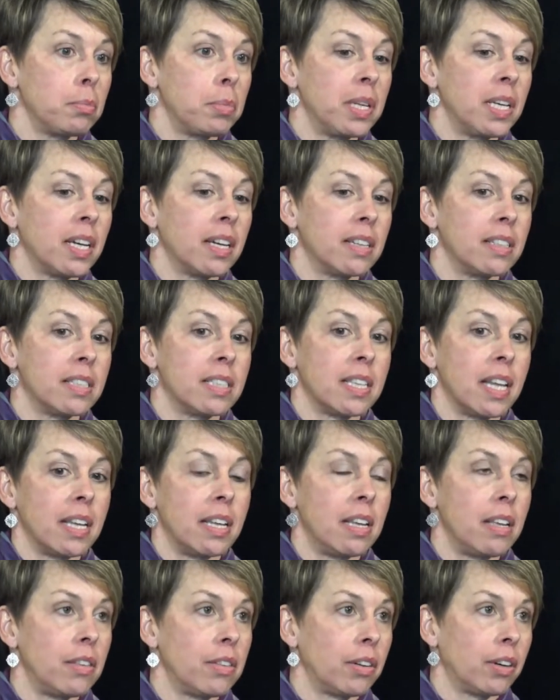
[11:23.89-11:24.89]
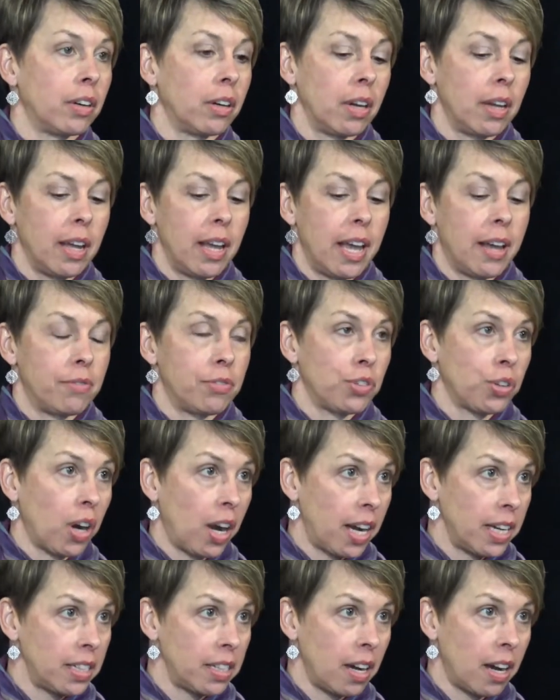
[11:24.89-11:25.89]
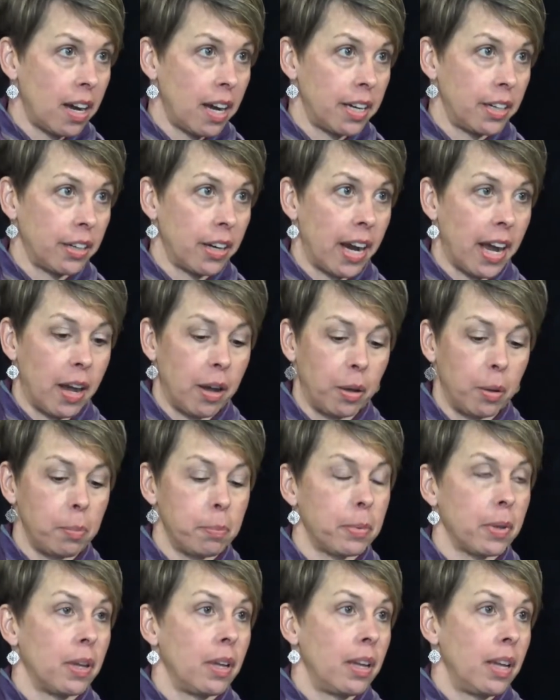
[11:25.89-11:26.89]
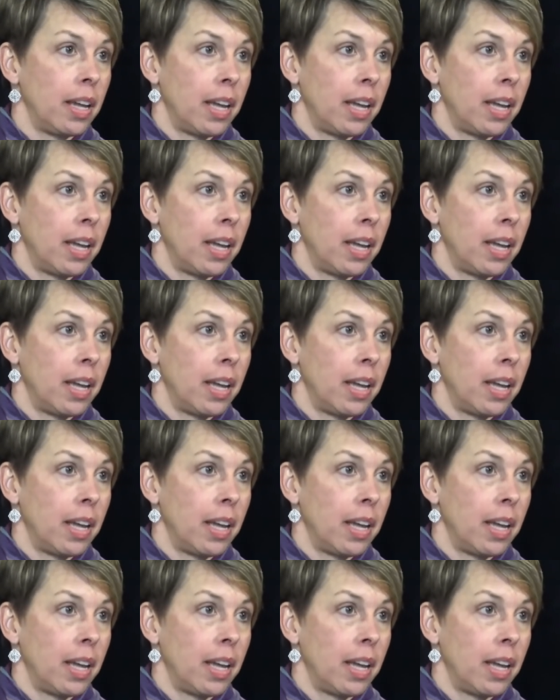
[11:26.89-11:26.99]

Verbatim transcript: because they either have tried to hire help,